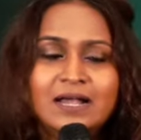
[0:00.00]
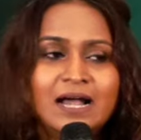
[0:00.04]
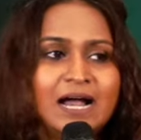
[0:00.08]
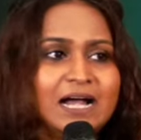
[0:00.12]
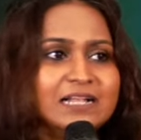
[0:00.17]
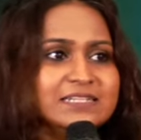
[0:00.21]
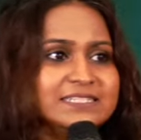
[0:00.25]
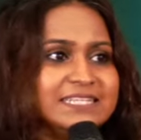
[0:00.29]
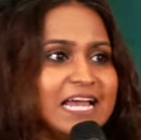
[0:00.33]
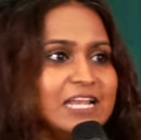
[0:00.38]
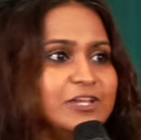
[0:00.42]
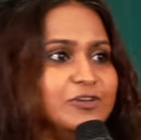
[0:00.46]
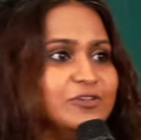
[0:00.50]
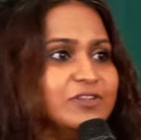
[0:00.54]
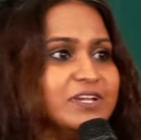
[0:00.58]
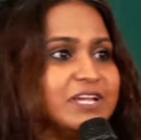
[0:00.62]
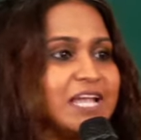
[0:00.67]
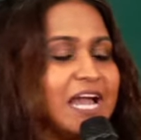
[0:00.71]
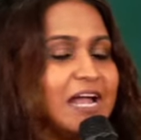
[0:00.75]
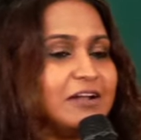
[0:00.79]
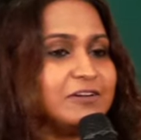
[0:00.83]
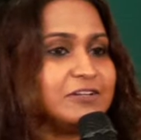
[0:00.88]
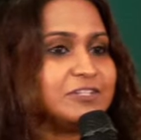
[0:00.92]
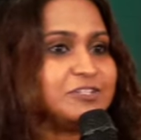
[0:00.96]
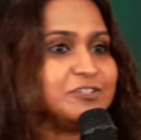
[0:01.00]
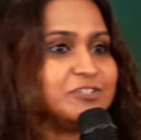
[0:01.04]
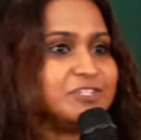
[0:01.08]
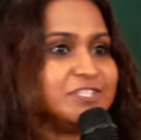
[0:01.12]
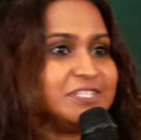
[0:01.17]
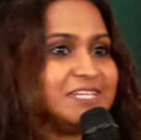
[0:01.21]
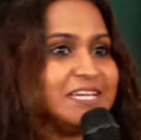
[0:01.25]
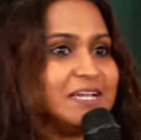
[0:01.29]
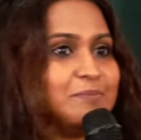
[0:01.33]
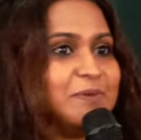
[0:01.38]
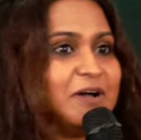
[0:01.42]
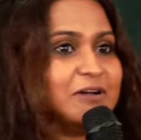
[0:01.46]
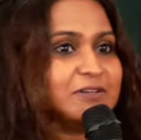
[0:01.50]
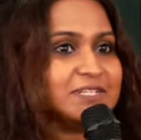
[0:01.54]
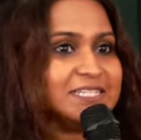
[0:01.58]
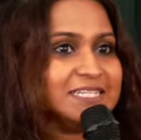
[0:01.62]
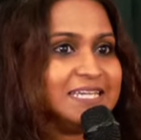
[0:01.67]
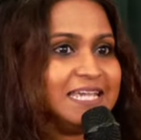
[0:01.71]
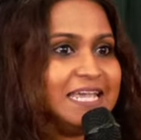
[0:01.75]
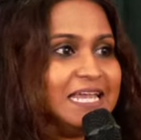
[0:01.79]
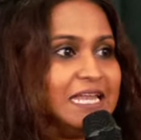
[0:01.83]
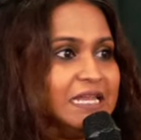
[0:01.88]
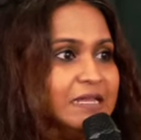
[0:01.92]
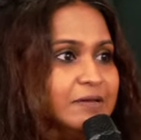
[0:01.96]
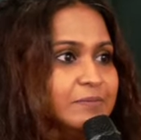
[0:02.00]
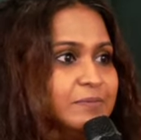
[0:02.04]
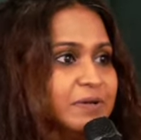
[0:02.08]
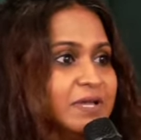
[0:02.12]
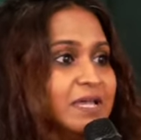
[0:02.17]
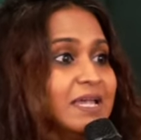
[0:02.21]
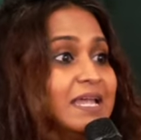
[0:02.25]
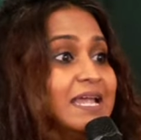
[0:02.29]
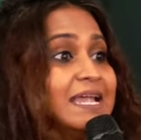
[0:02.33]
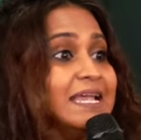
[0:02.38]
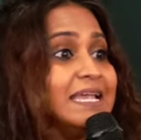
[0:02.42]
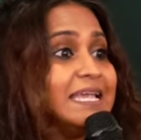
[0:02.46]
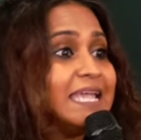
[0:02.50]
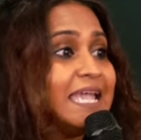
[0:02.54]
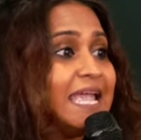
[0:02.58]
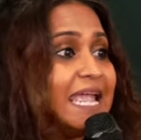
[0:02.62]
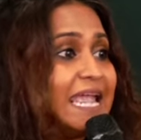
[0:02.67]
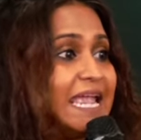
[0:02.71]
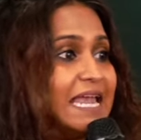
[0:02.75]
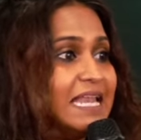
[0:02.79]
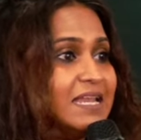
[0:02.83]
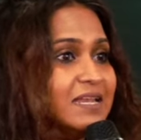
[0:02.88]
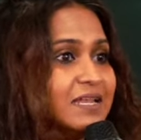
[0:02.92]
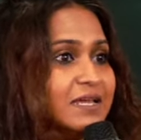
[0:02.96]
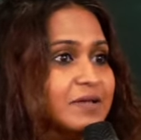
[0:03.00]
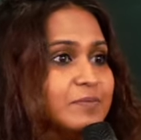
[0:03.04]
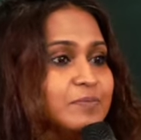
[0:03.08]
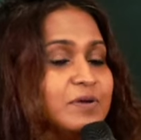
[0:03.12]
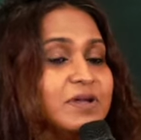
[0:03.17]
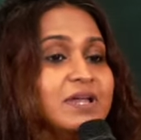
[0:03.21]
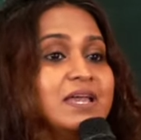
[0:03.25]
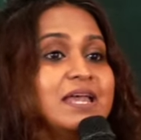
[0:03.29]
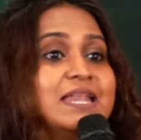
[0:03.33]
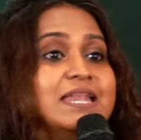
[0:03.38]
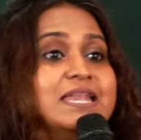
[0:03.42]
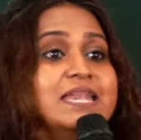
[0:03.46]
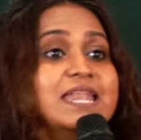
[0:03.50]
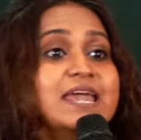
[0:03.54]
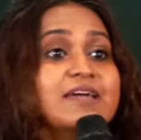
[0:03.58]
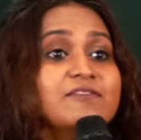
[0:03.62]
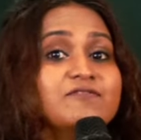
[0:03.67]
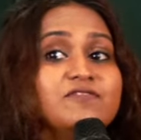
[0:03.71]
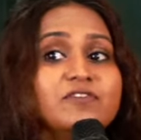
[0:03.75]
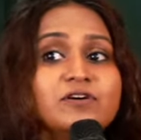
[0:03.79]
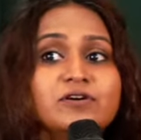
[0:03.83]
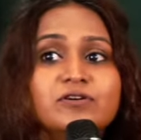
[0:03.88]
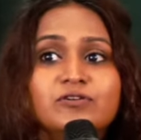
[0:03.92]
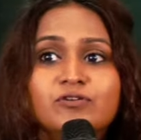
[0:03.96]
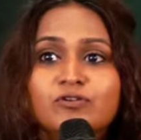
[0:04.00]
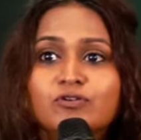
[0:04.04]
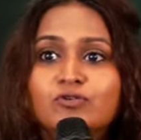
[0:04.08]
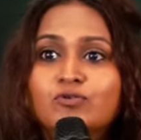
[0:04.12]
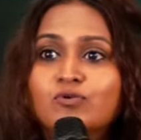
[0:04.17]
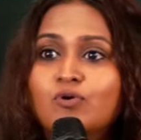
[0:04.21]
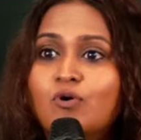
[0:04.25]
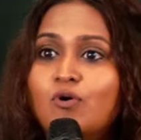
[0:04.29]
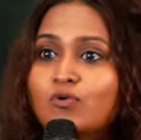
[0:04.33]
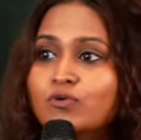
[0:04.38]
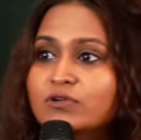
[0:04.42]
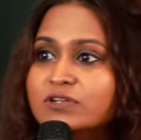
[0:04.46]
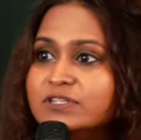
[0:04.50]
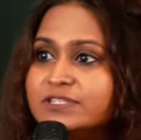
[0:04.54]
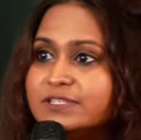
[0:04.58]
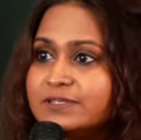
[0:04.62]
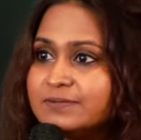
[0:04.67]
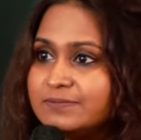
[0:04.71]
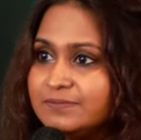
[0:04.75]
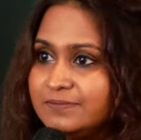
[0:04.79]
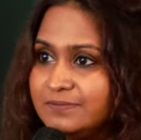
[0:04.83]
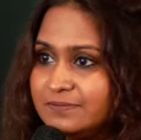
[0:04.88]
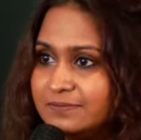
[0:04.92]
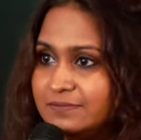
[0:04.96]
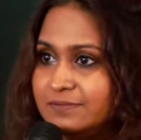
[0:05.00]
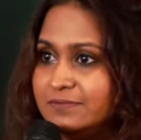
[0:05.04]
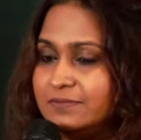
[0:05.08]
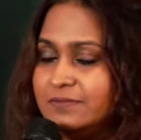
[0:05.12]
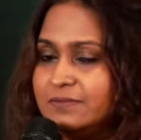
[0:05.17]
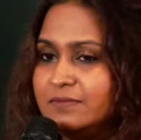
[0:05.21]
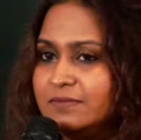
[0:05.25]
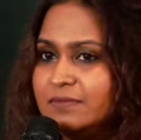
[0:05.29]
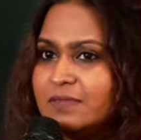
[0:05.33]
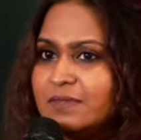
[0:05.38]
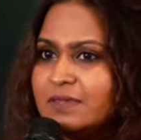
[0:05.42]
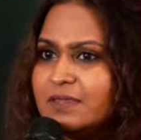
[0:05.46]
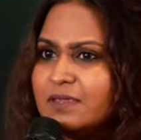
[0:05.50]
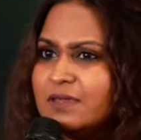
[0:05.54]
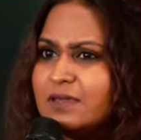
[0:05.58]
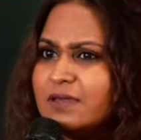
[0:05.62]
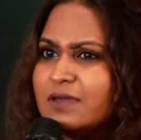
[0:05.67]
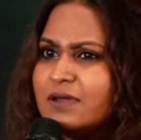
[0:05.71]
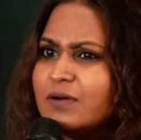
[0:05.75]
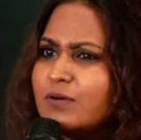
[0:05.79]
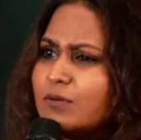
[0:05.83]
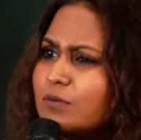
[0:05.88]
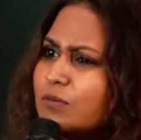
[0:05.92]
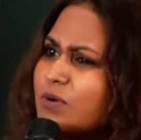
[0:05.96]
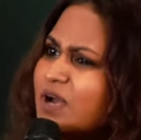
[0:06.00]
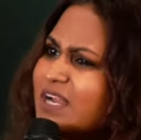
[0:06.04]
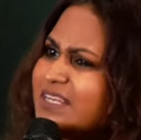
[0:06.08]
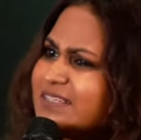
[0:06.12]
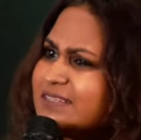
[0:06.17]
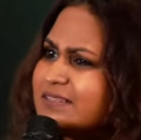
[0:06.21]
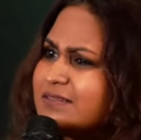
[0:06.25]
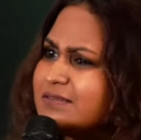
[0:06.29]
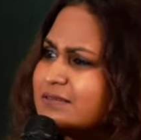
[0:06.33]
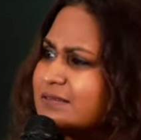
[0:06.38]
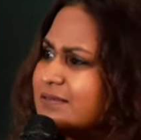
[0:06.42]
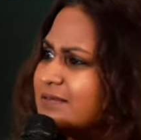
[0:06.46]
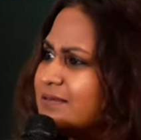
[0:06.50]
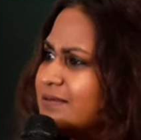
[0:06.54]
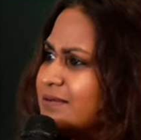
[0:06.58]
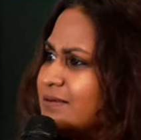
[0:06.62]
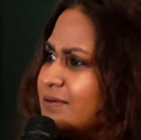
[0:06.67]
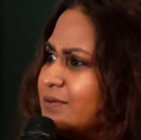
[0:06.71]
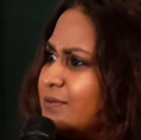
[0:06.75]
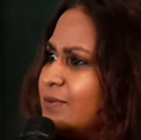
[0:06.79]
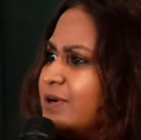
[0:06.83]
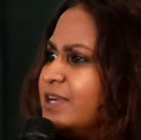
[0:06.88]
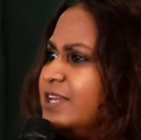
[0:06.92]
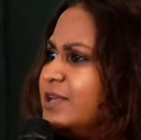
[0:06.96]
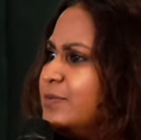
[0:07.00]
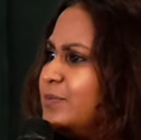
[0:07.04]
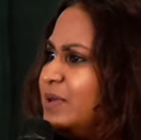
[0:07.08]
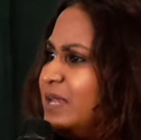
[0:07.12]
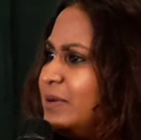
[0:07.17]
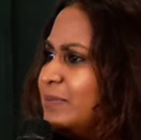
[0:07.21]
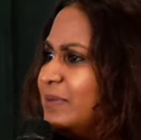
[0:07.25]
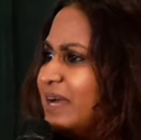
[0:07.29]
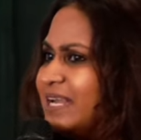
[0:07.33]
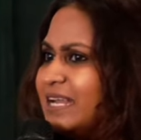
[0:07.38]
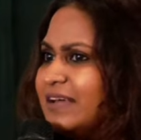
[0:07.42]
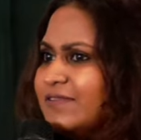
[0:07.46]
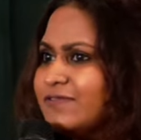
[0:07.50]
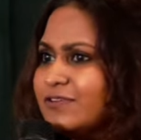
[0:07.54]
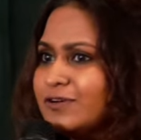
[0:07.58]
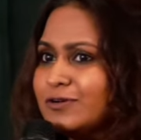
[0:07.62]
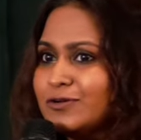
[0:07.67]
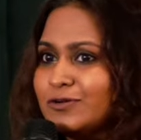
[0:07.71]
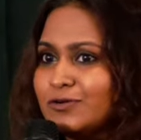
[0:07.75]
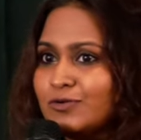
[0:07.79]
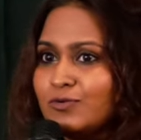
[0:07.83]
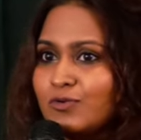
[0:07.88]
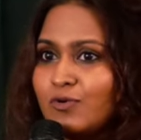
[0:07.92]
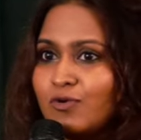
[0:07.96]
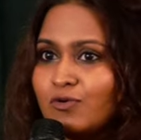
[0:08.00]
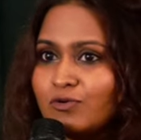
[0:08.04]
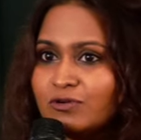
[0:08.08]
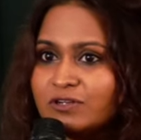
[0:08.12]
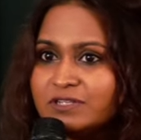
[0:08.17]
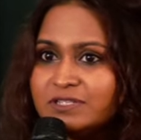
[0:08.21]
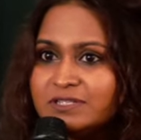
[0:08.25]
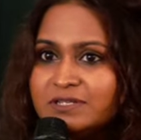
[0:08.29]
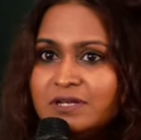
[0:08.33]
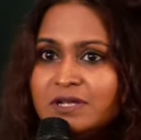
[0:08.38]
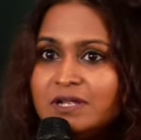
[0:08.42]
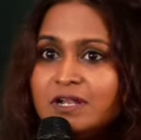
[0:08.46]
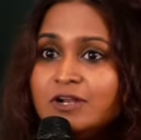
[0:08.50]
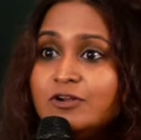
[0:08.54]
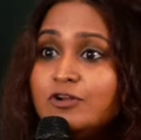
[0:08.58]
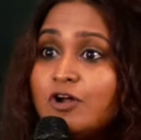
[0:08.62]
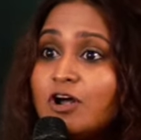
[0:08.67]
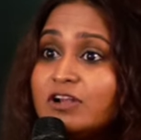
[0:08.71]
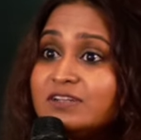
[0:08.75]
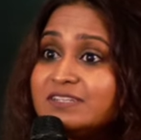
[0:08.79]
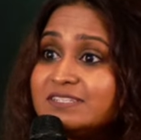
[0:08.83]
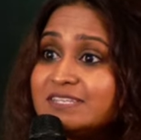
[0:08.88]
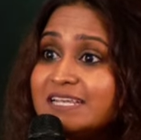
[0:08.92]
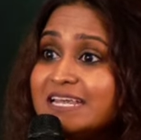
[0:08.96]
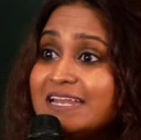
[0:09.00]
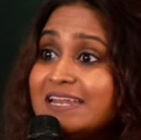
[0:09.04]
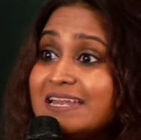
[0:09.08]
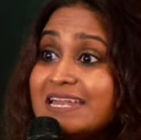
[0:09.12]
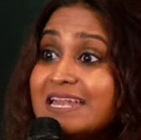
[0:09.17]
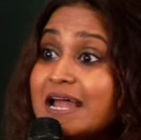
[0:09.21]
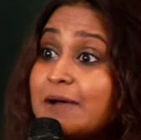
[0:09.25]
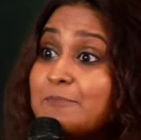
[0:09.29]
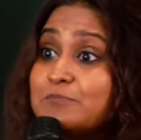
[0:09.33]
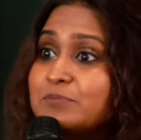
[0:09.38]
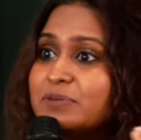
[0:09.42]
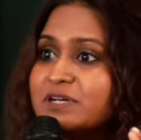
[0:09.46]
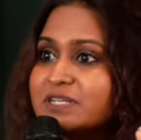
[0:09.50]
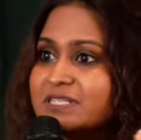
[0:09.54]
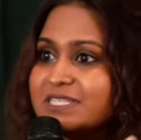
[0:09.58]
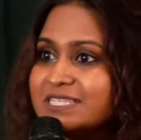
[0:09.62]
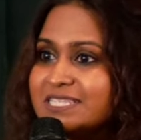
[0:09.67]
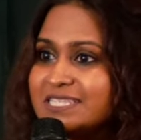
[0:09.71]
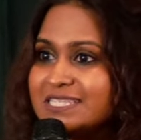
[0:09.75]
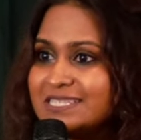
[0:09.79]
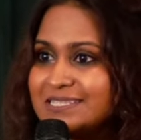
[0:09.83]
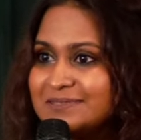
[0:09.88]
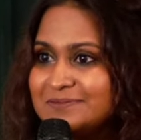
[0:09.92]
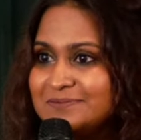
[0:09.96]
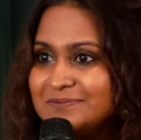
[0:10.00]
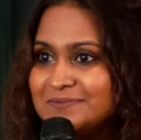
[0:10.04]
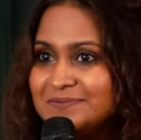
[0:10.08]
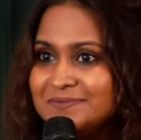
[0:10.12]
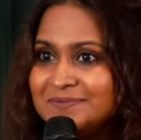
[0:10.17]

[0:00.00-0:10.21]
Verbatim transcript: I'll tell you the characteristic about Caleb. Caleb never grew old. What? What do you mean by never grew old? Not in numbers.